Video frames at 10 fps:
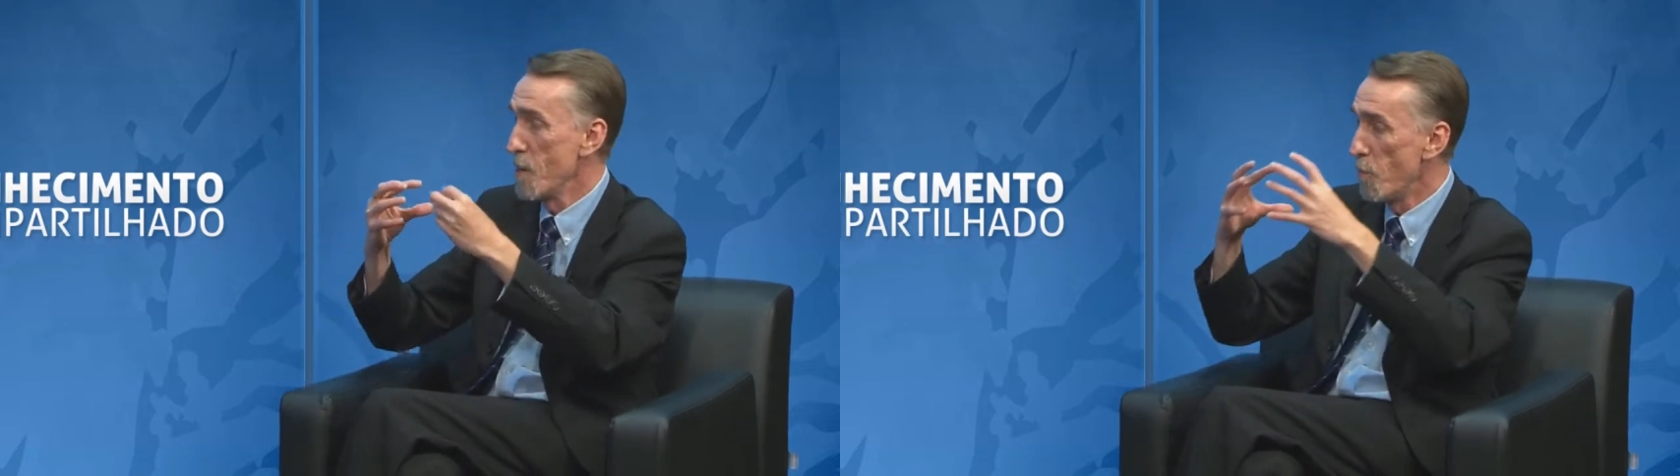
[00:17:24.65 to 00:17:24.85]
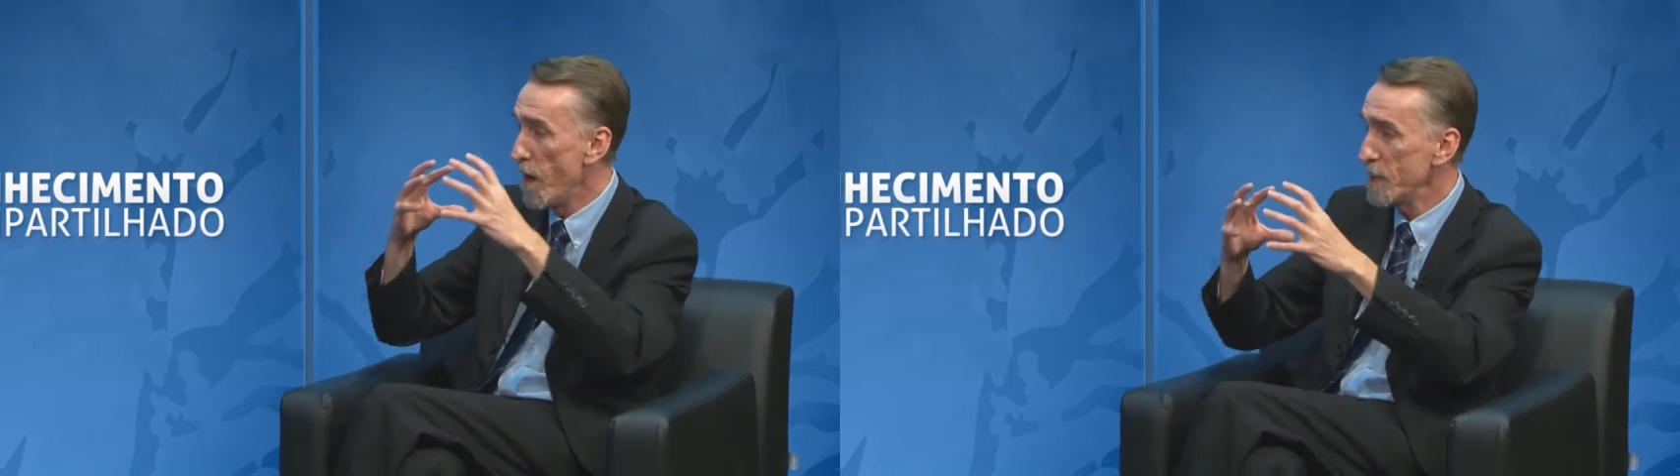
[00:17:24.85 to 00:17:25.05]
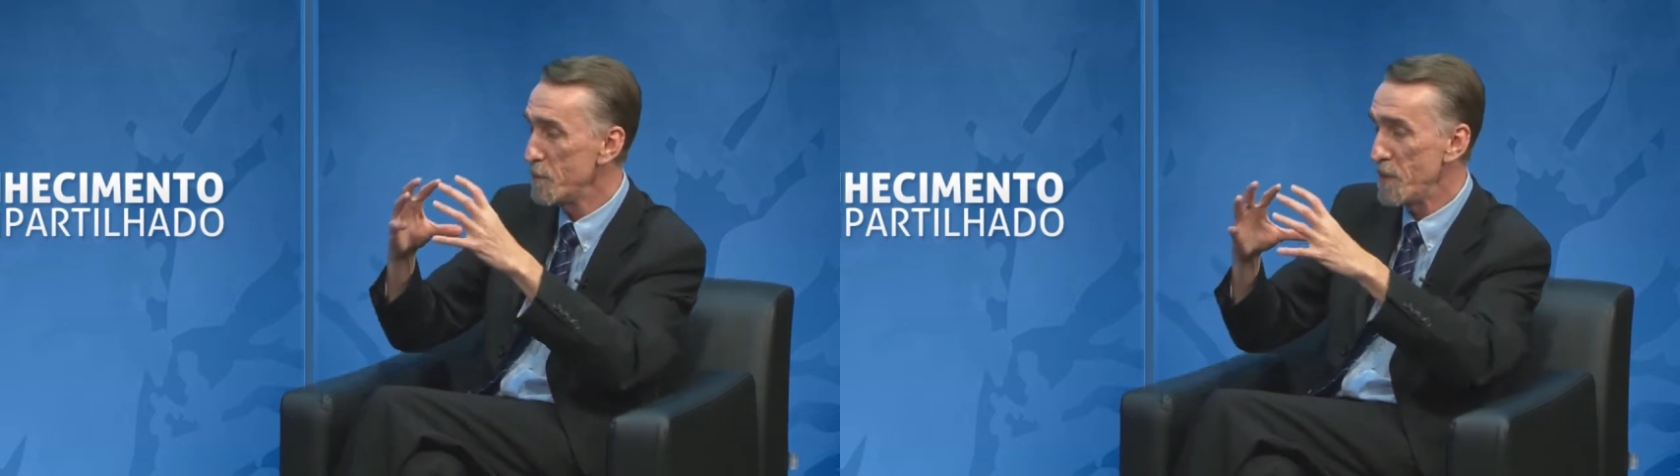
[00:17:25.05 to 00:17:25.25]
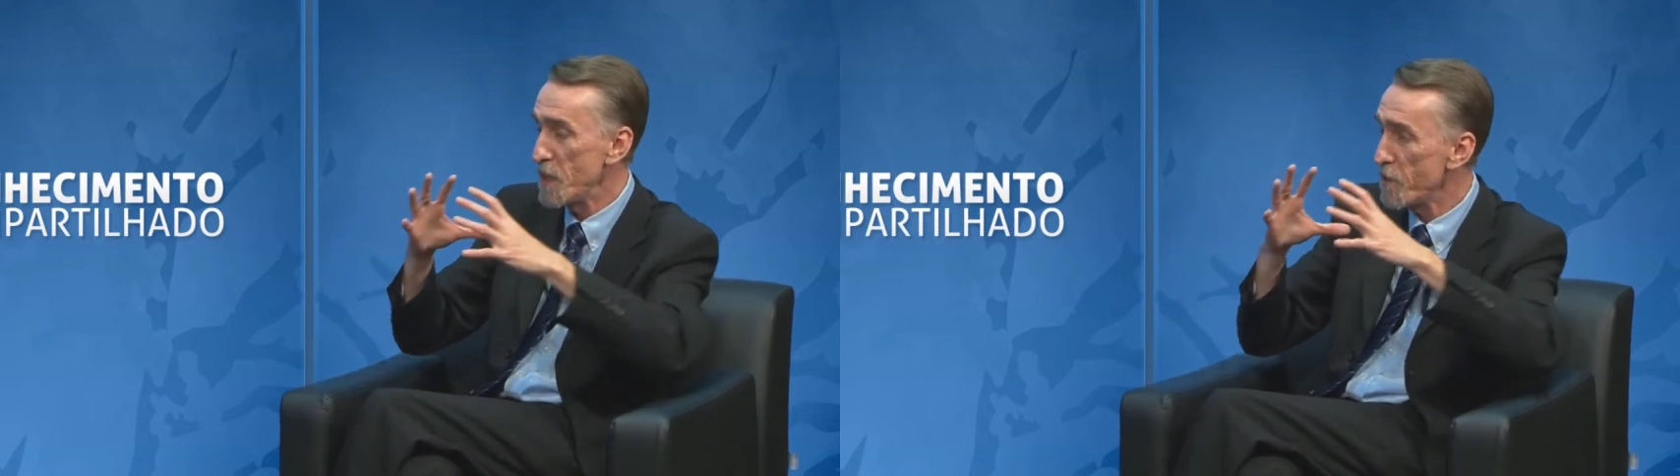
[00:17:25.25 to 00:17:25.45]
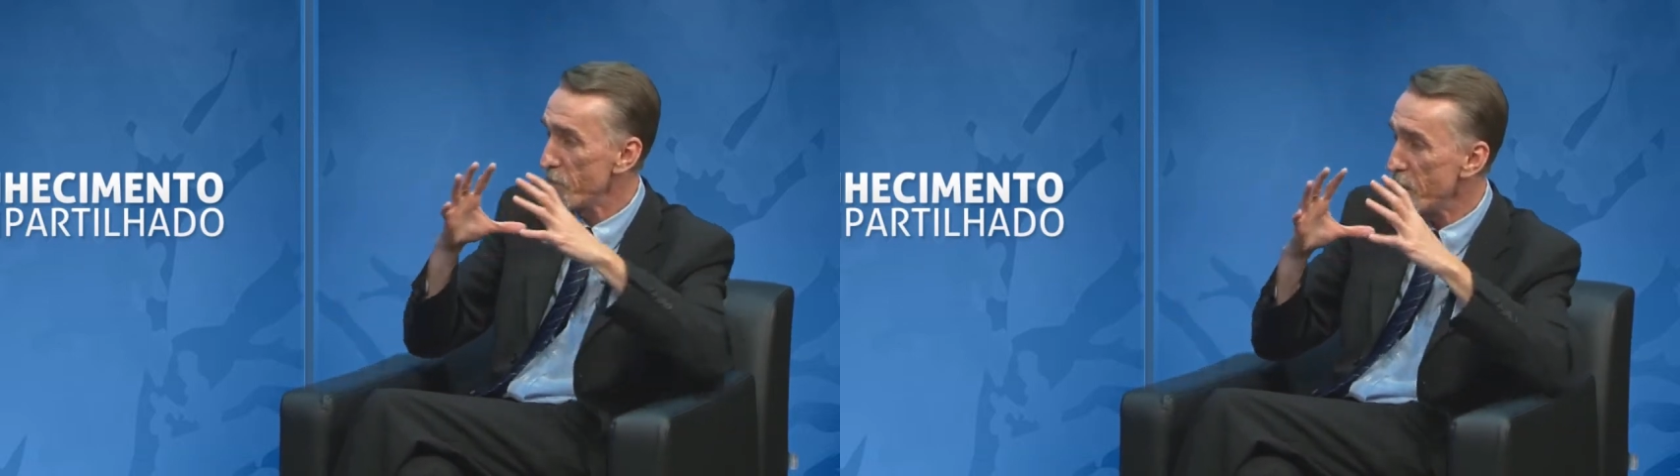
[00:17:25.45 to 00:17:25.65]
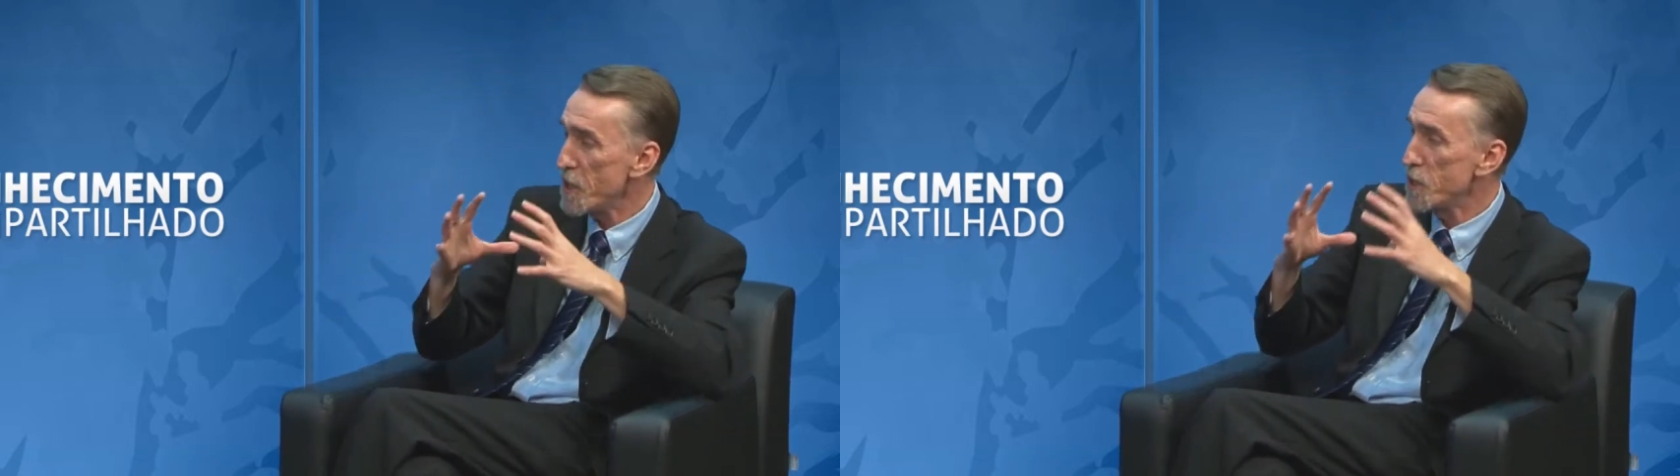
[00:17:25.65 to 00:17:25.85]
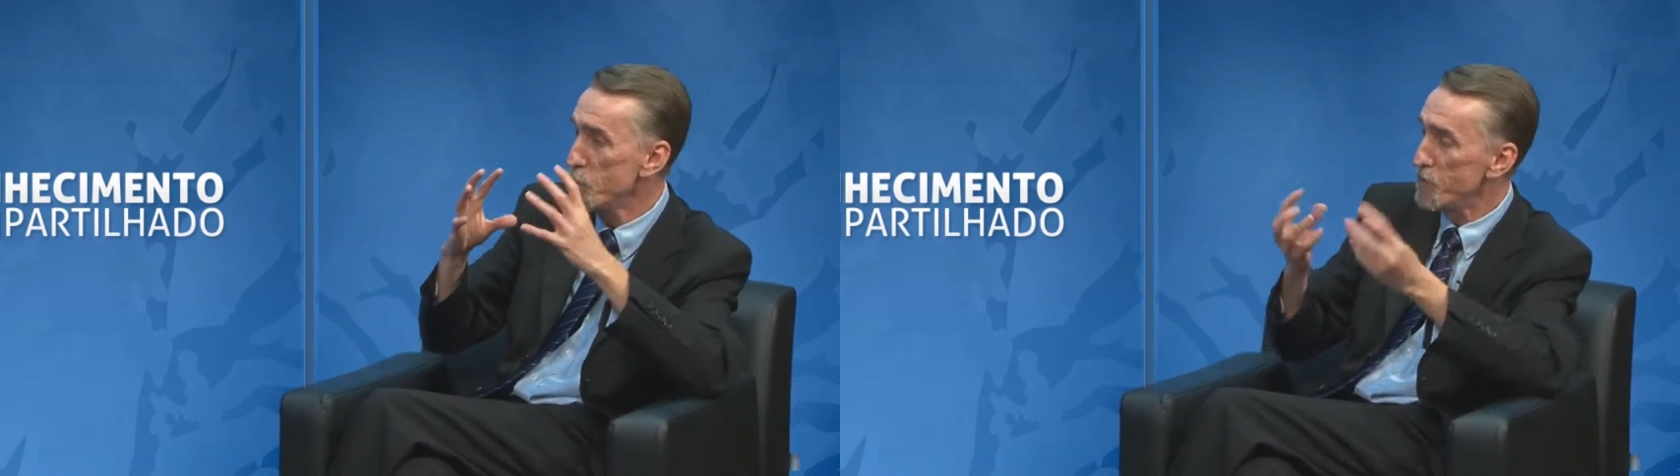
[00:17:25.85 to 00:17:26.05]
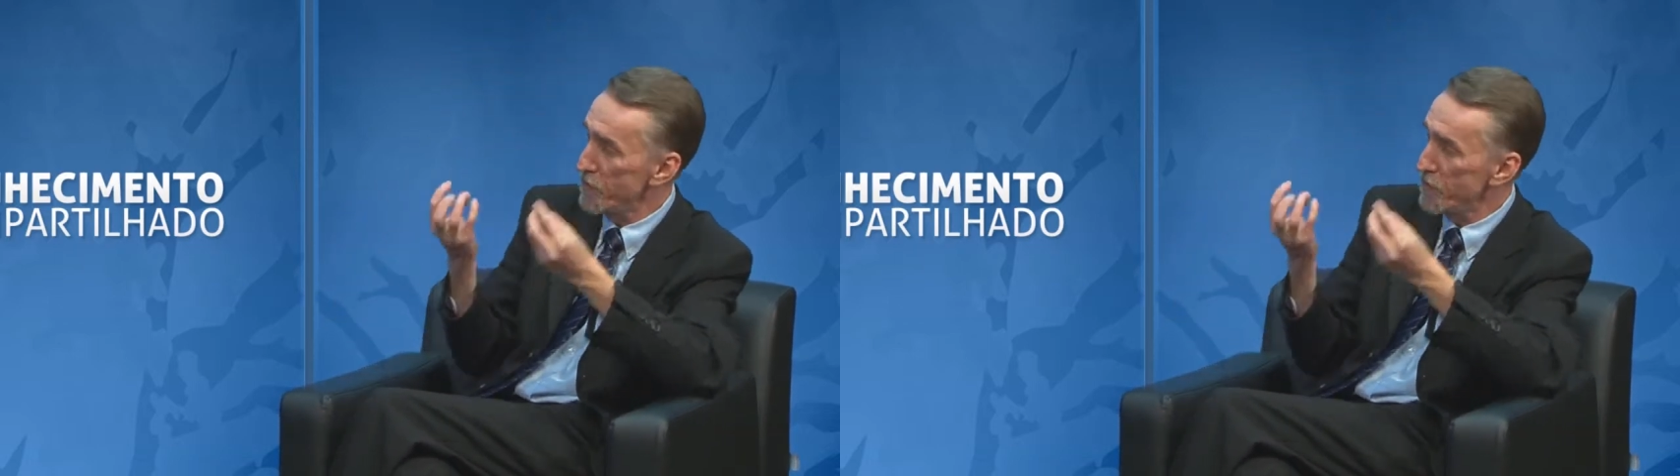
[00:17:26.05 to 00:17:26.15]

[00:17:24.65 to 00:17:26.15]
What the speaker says: might be the very good